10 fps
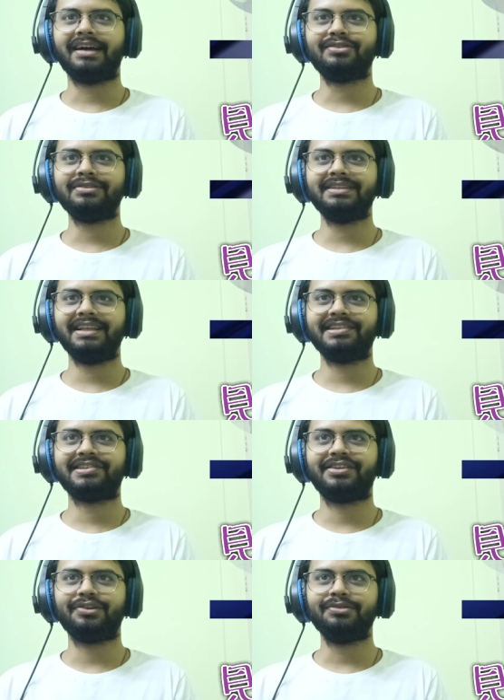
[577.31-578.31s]
I don't think
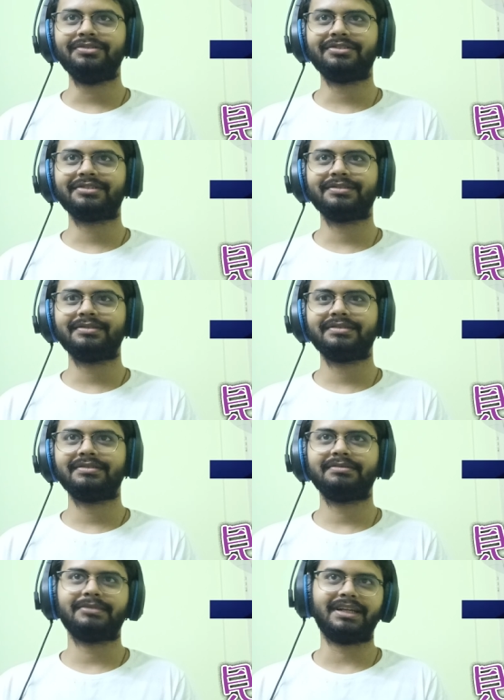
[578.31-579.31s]
that's cute,
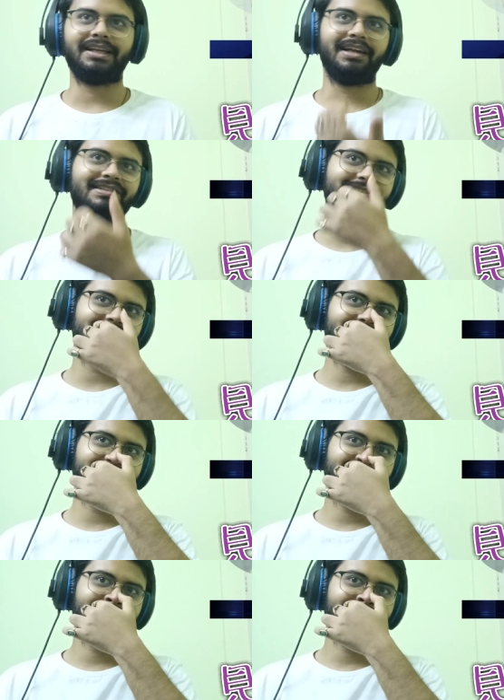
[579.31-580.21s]
but I guess.